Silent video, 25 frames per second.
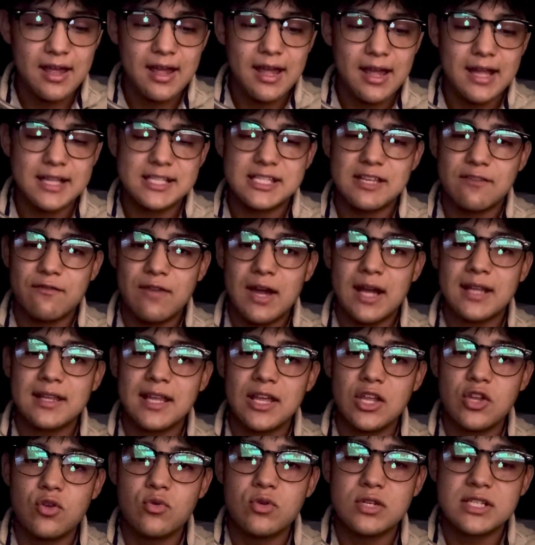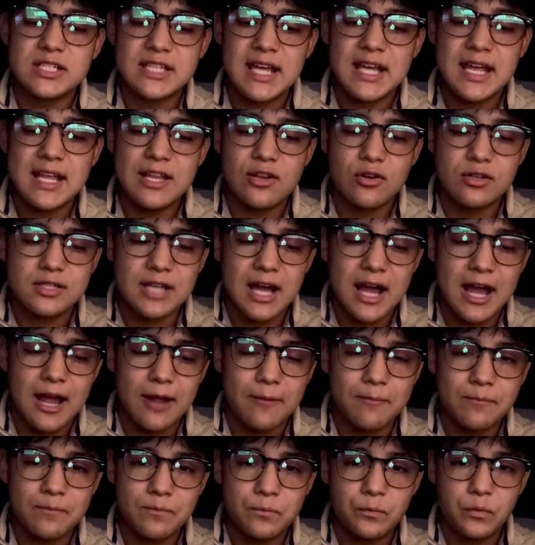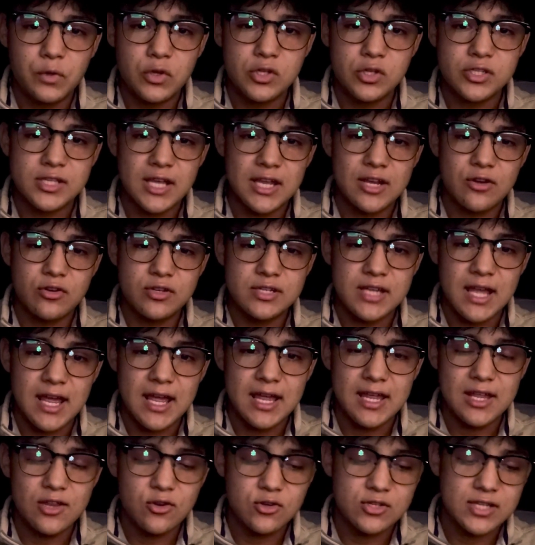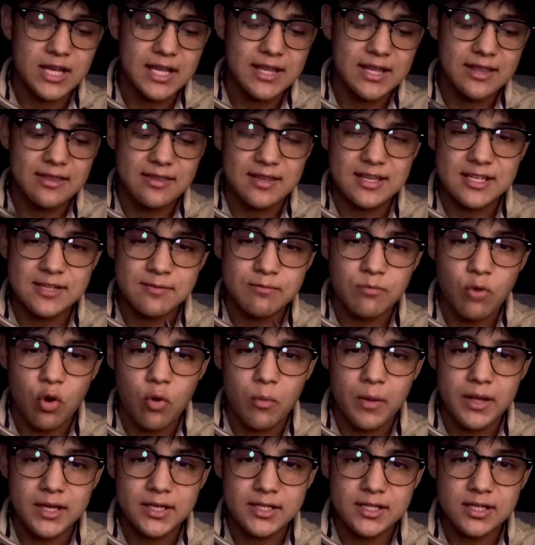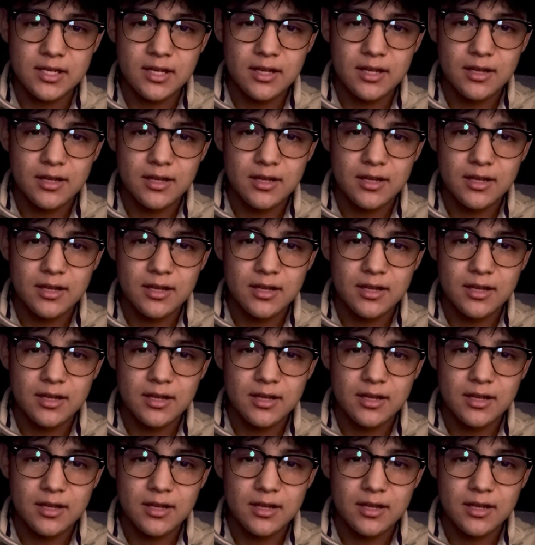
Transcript: It's the fact that you set your time, you set your day, you set this moment